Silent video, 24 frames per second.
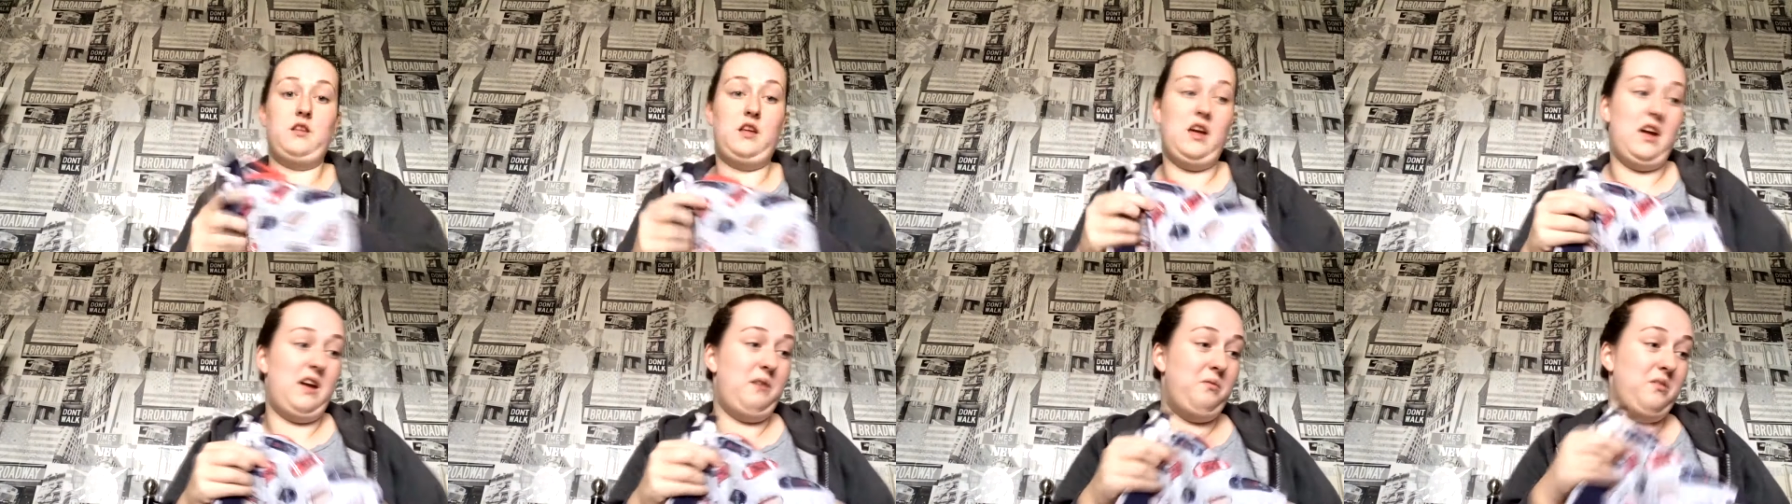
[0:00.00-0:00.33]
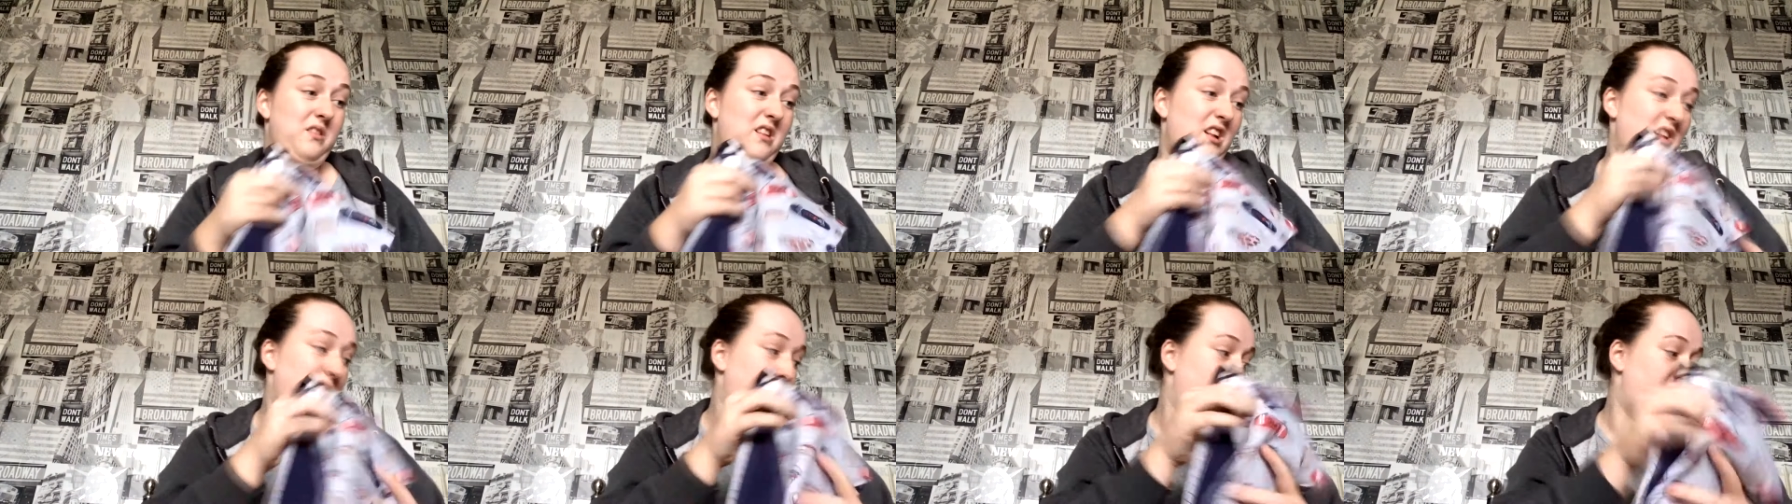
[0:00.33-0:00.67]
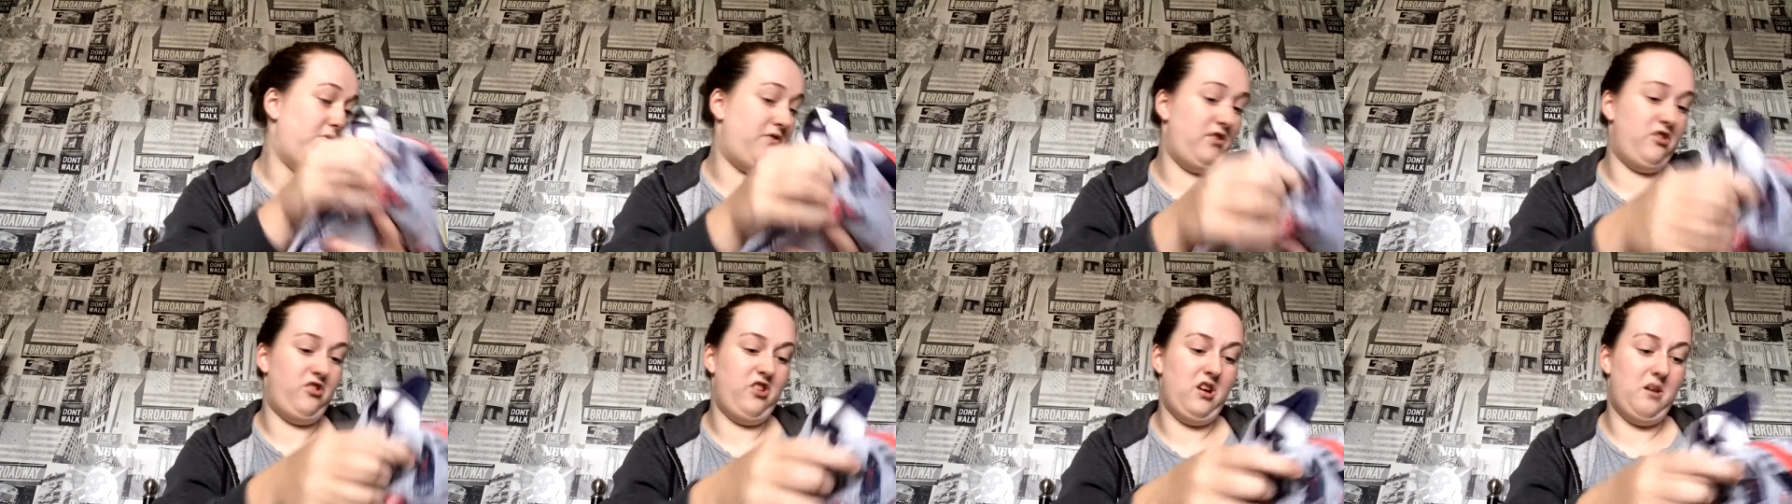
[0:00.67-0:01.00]
yeah, he was desperate
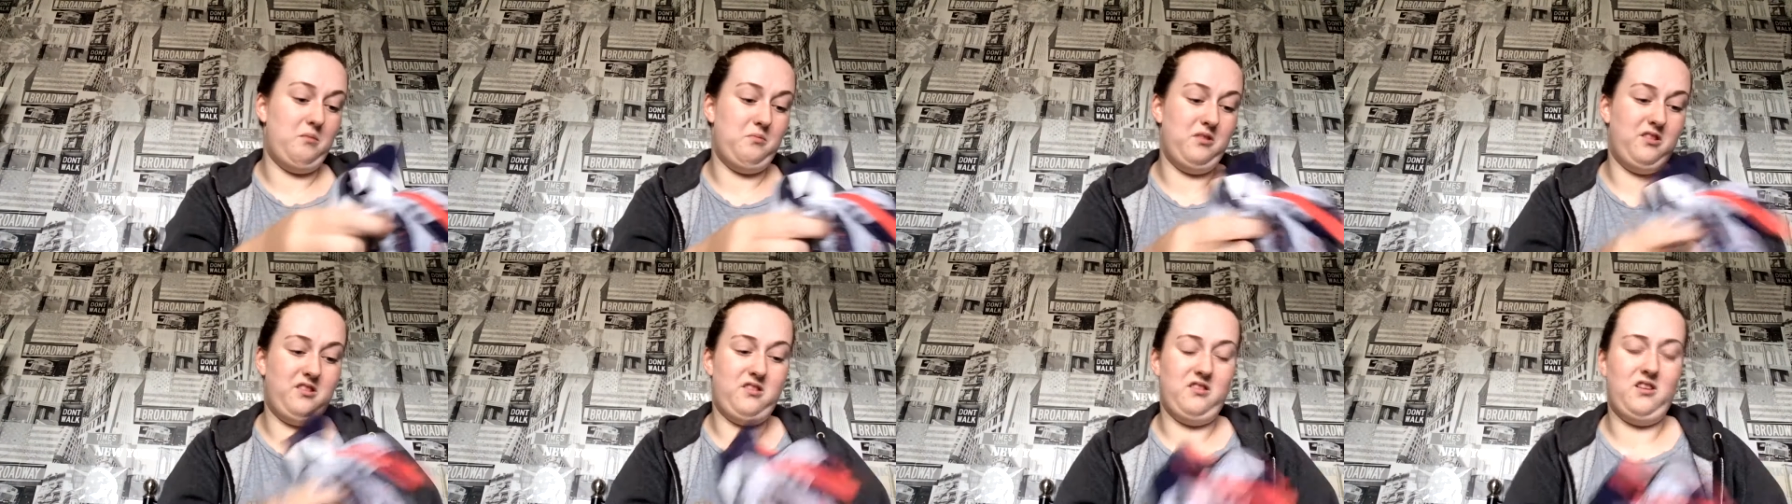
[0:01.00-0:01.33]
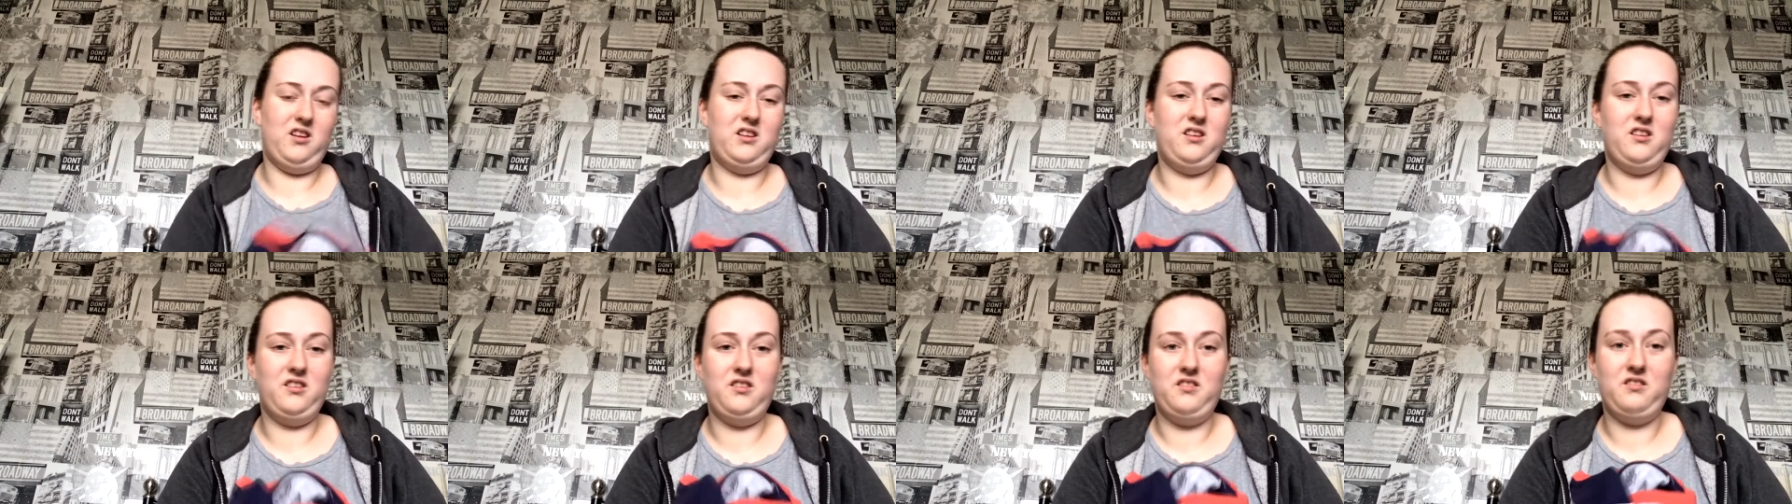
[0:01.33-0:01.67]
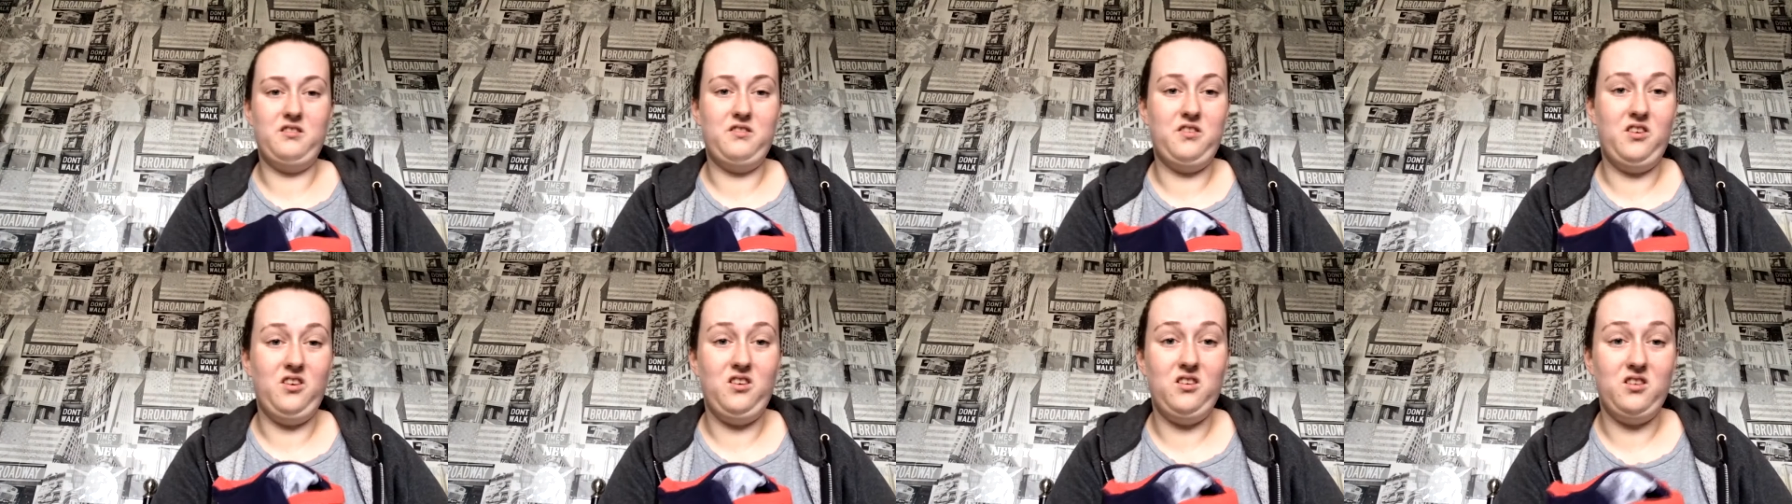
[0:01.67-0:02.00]
for pajamas, so I just
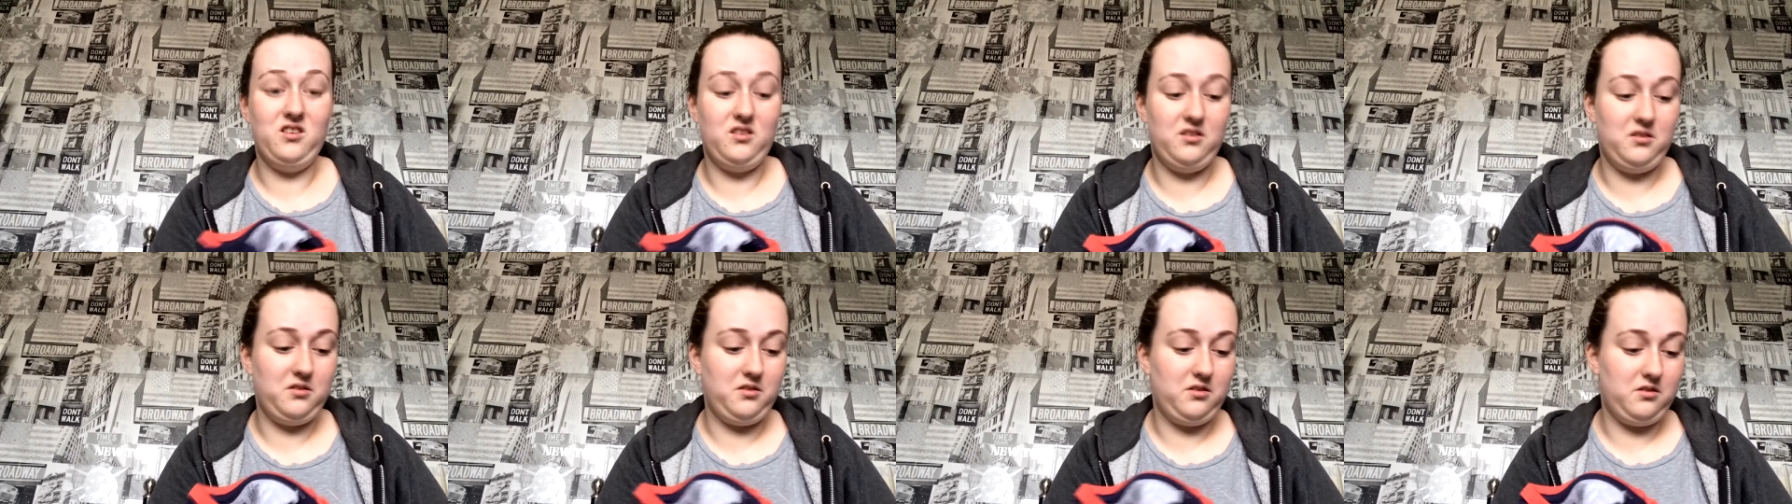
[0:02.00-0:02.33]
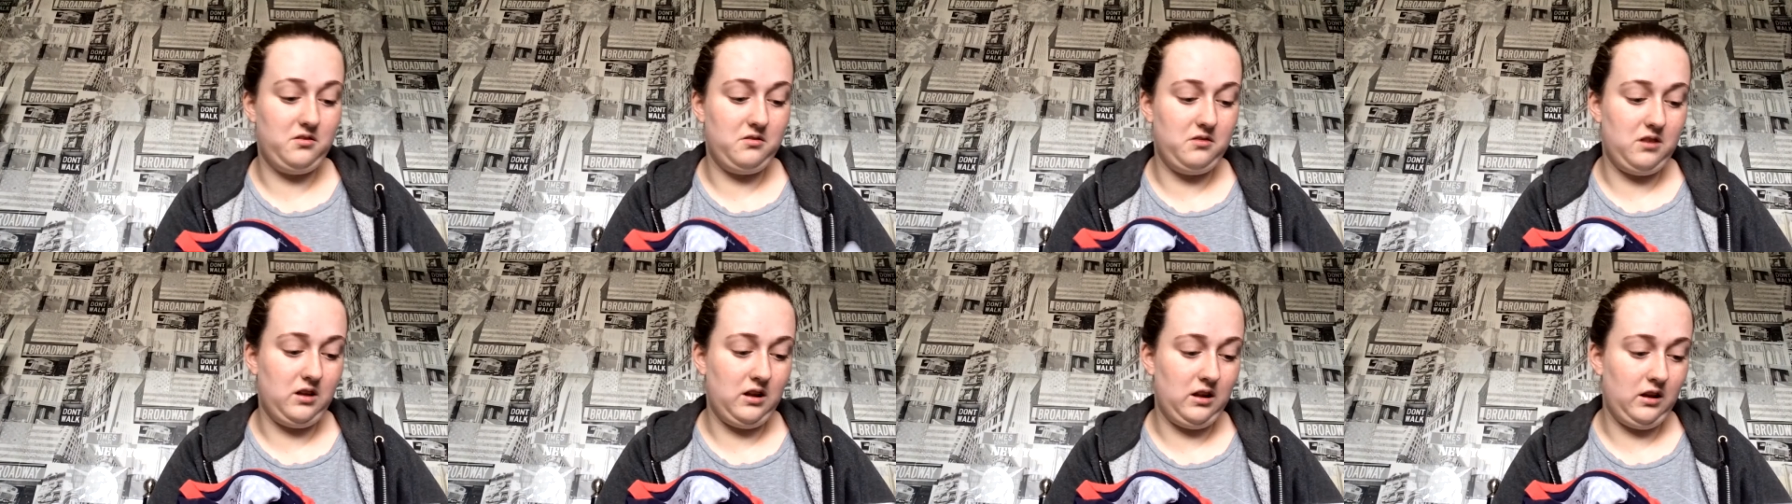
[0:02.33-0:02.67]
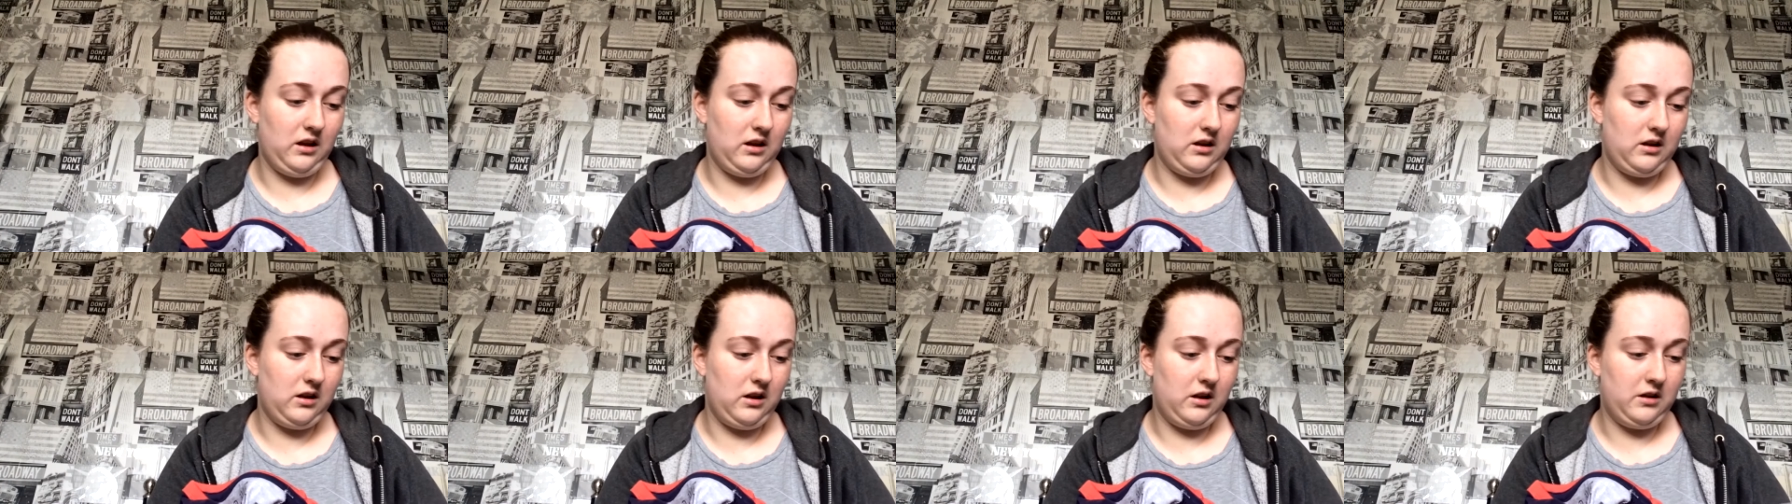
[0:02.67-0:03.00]
thought...
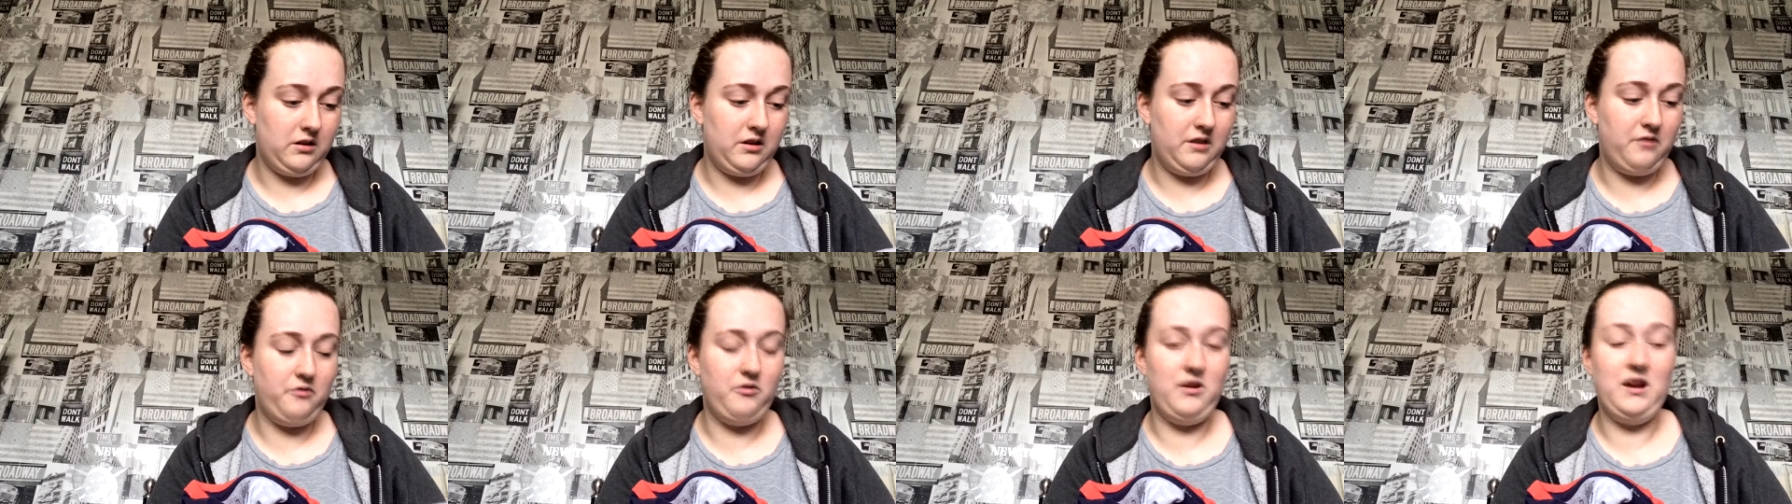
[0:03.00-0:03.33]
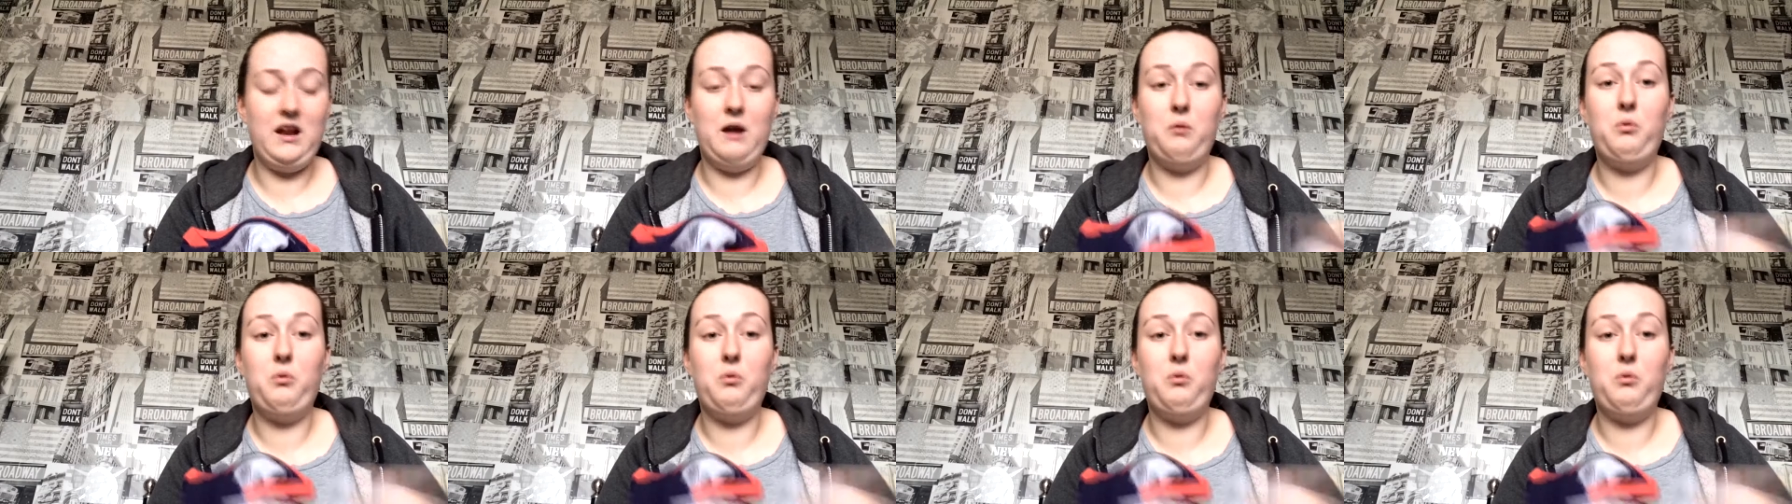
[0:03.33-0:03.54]
I